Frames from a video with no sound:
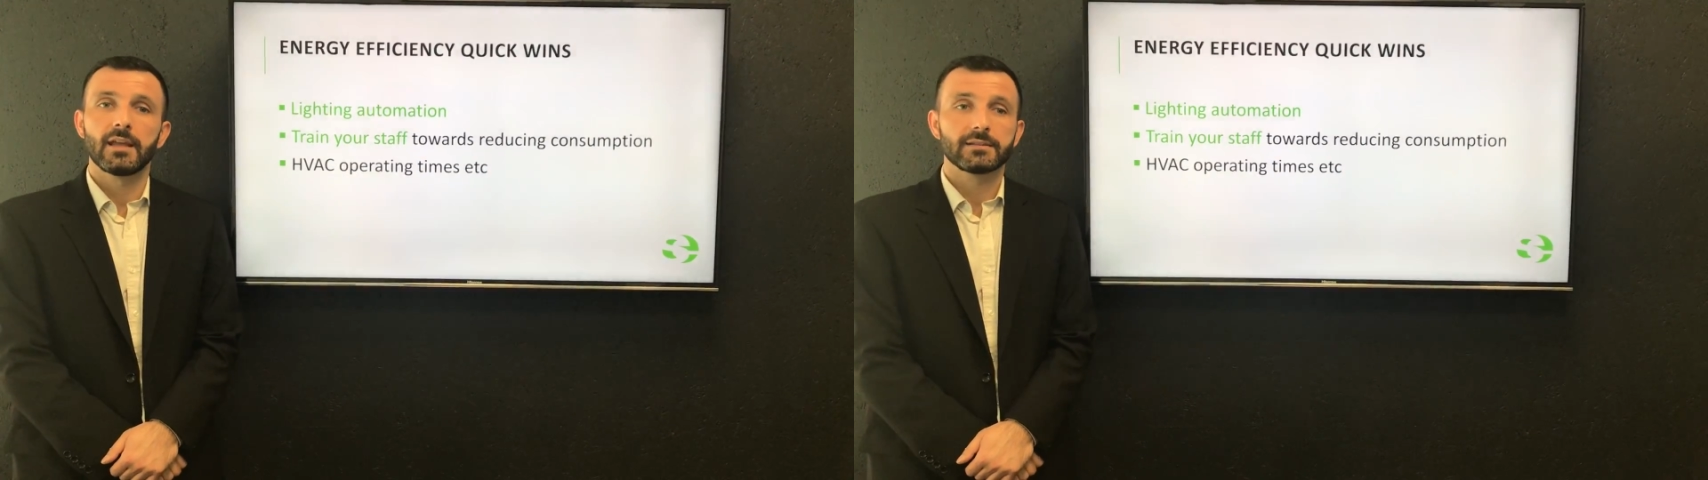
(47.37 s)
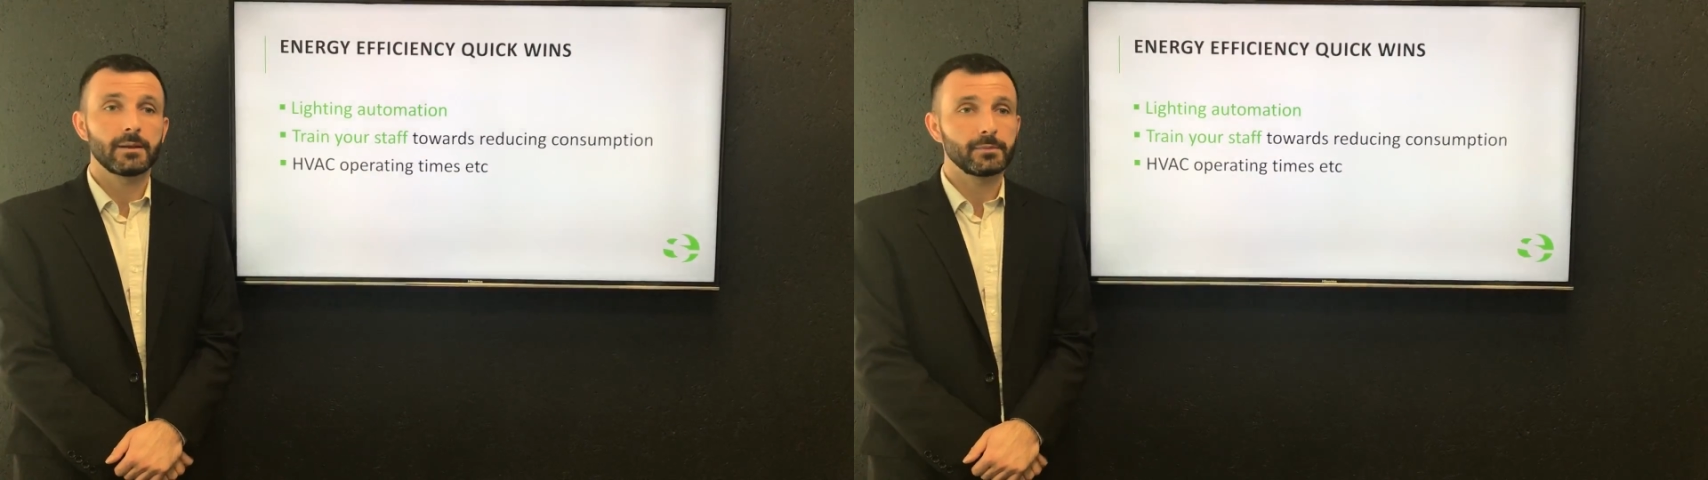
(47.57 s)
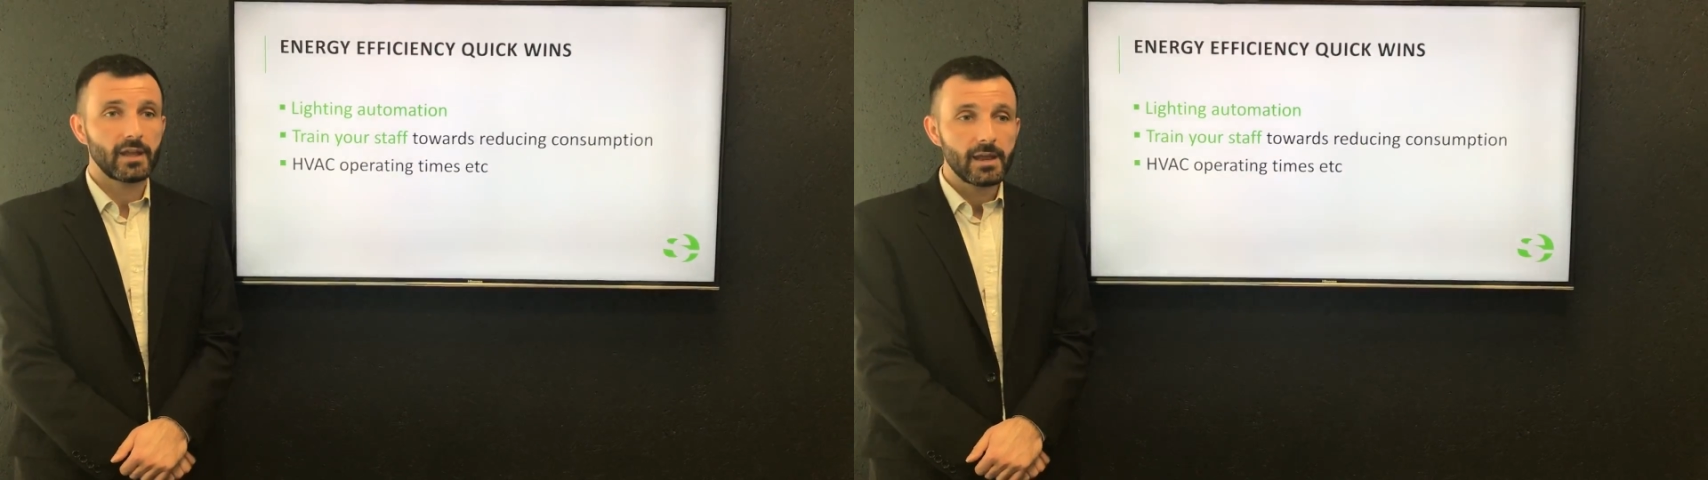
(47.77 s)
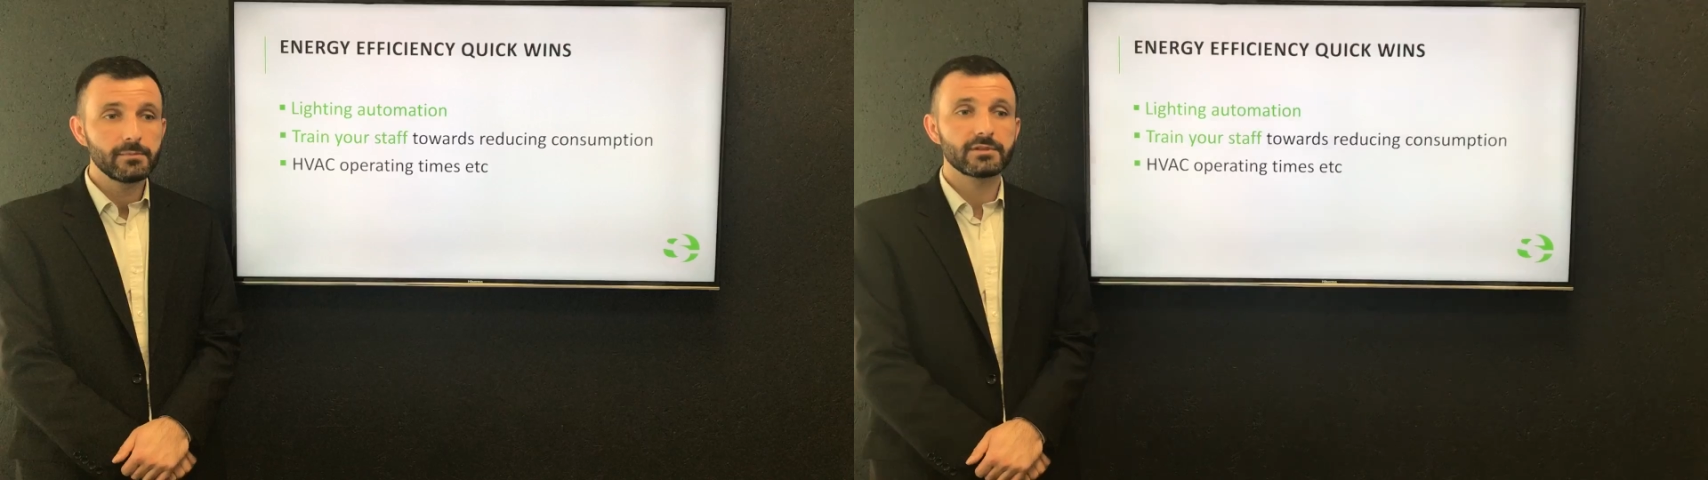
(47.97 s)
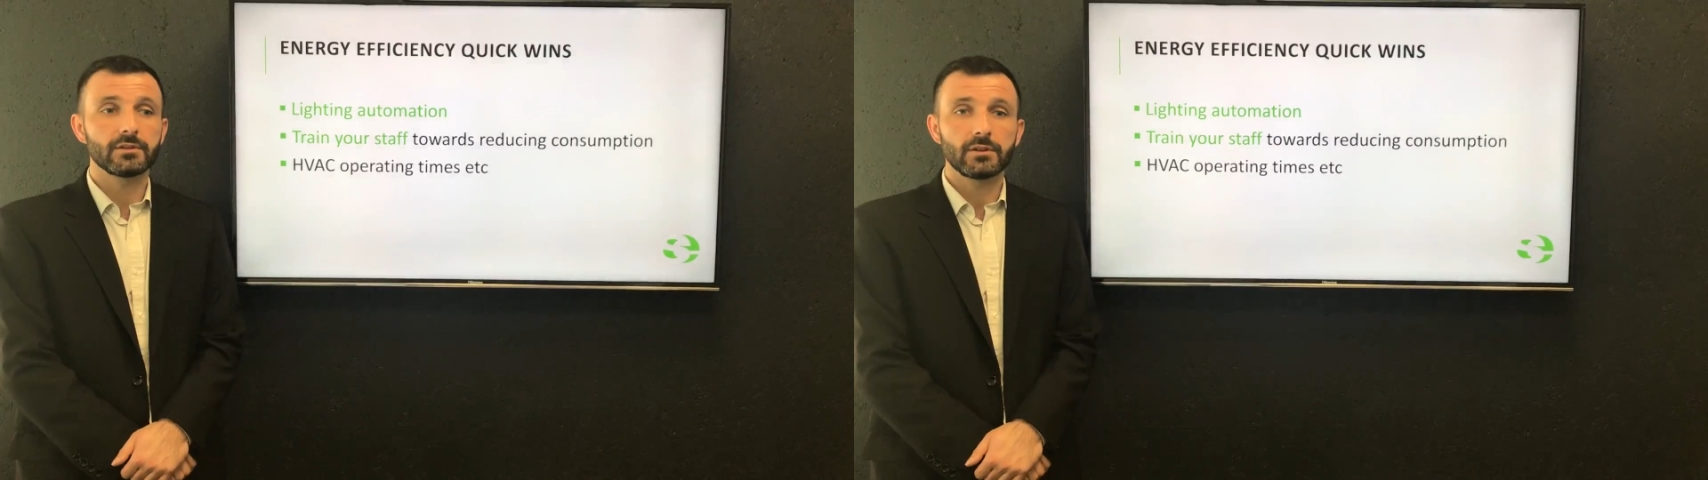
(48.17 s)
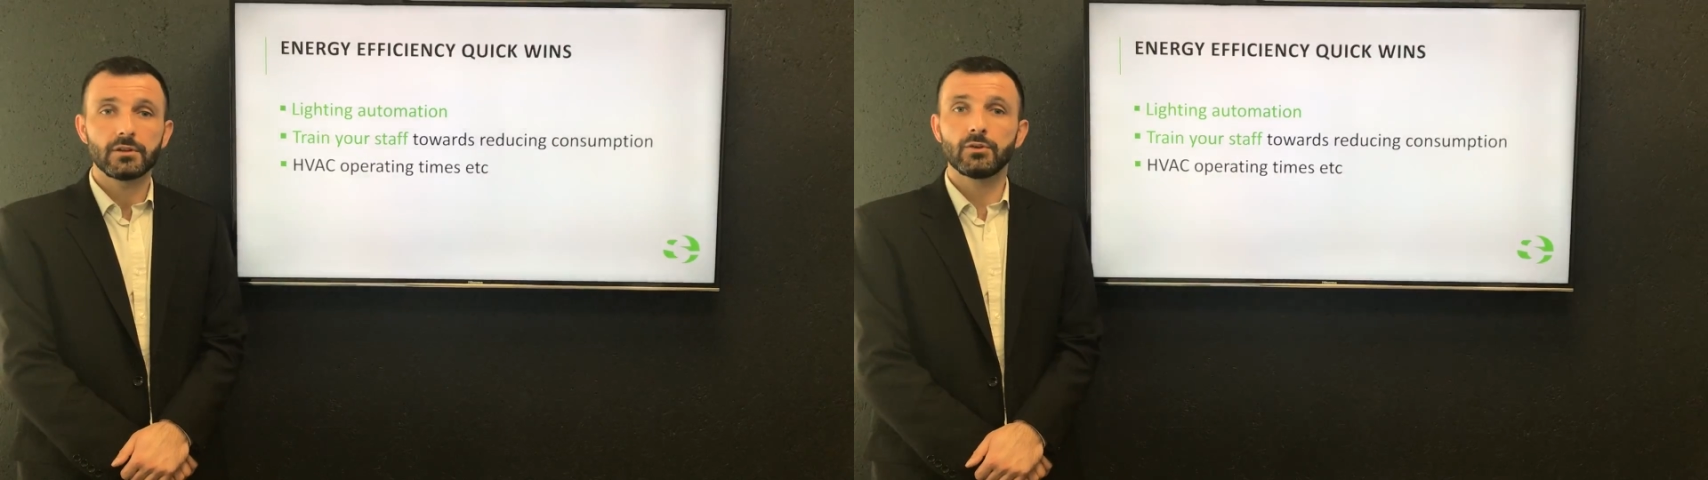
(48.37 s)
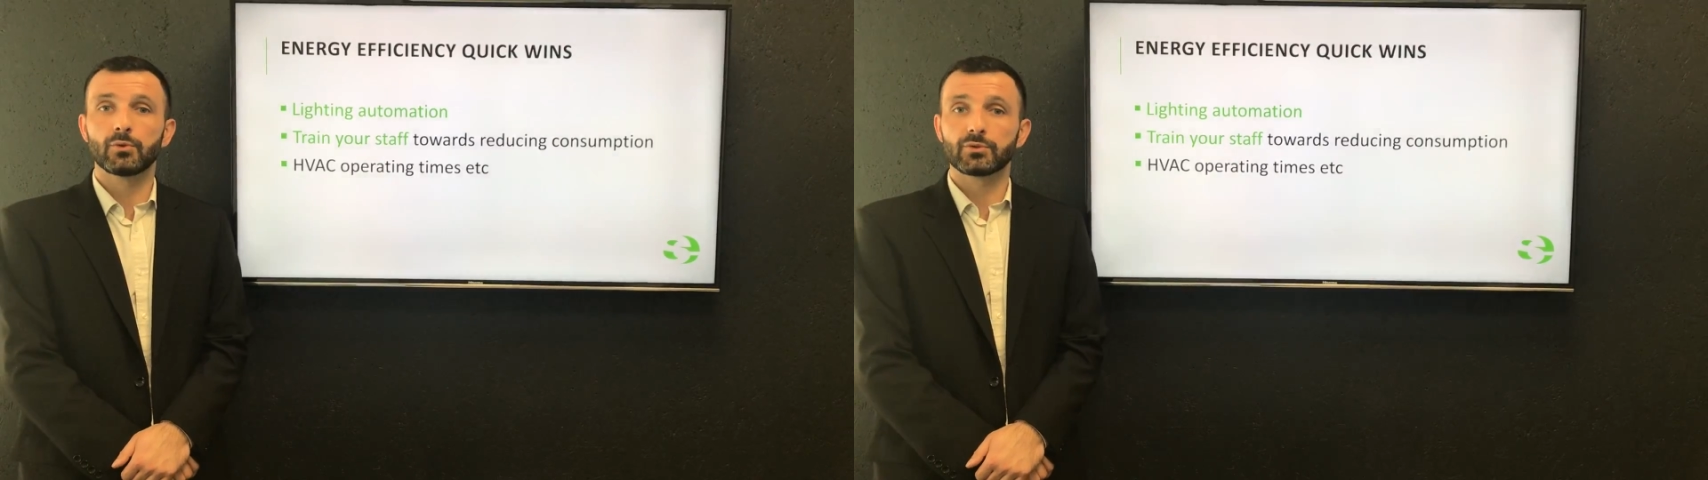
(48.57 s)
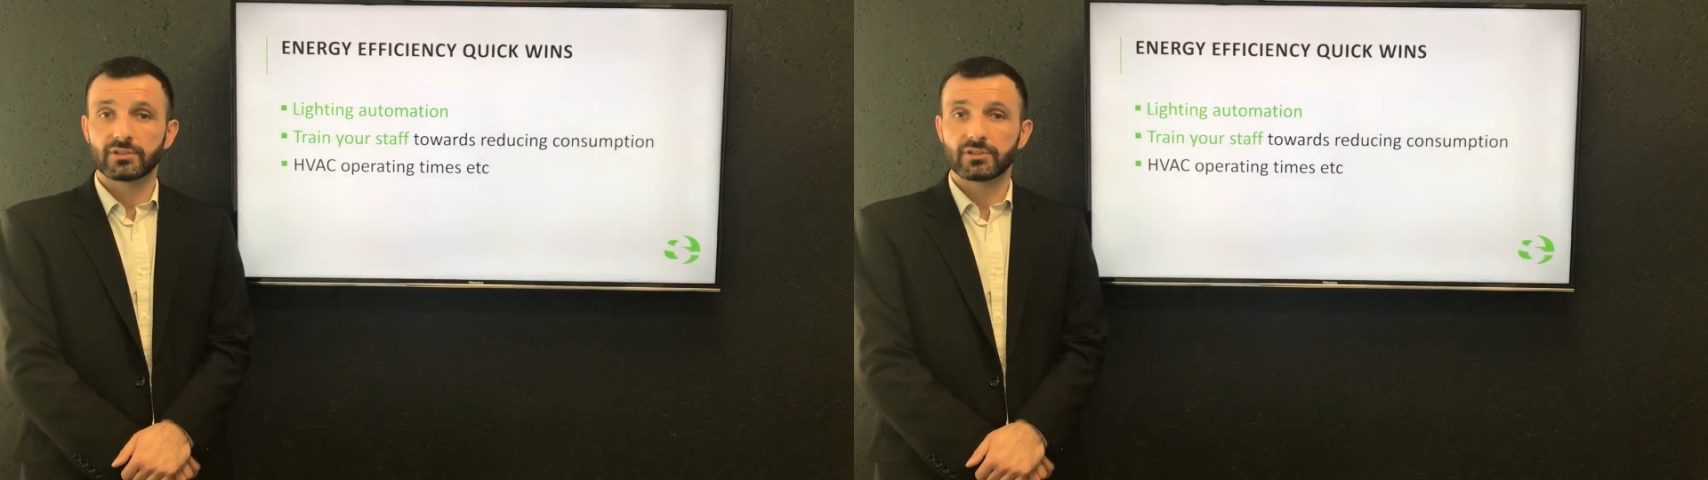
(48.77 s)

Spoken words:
Sometimes your